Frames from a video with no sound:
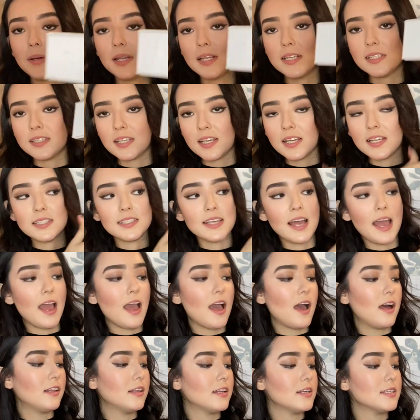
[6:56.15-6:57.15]
but it says
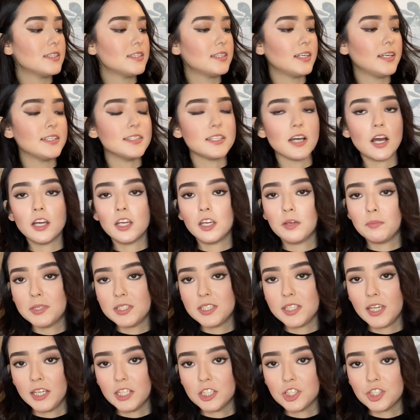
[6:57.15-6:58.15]
LLC
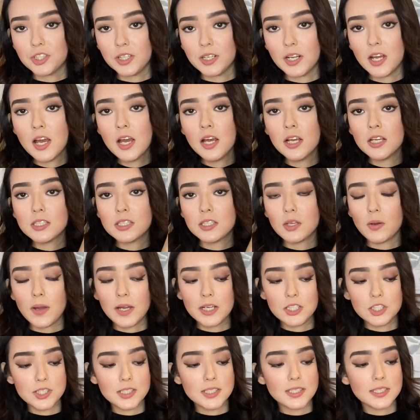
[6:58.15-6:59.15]
documentation.
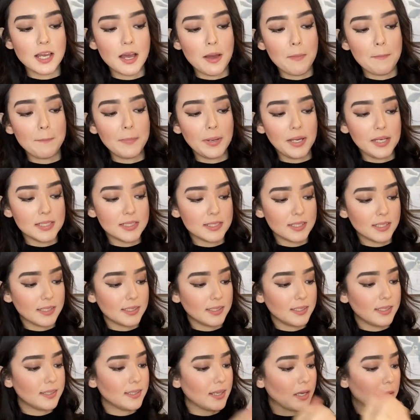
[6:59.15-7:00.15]
So I just
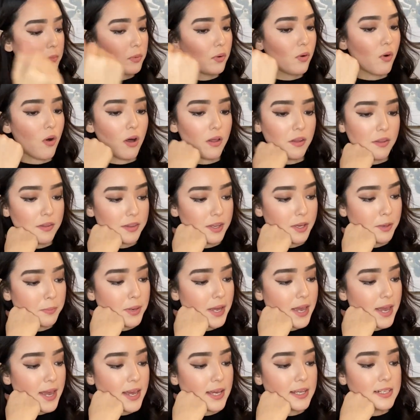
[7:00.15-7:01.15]
basically label all of
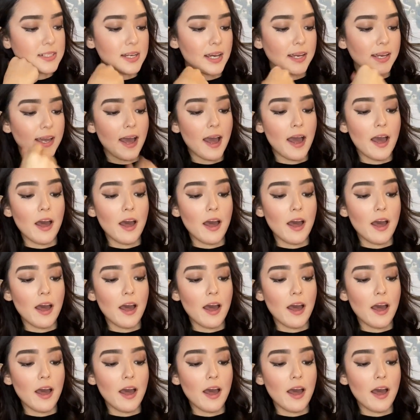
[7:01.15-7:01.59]
them, and I